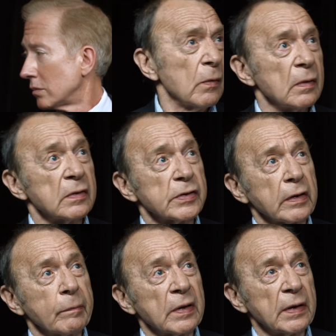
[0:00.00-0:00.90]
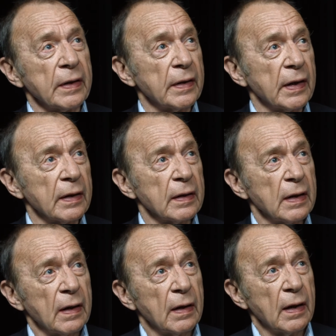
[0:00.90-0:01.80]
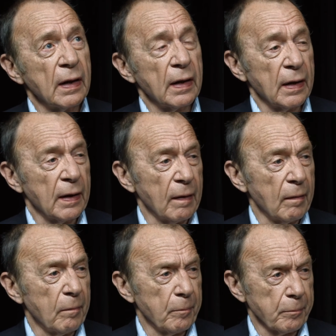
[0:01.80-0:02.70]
they're all legitimately in there. I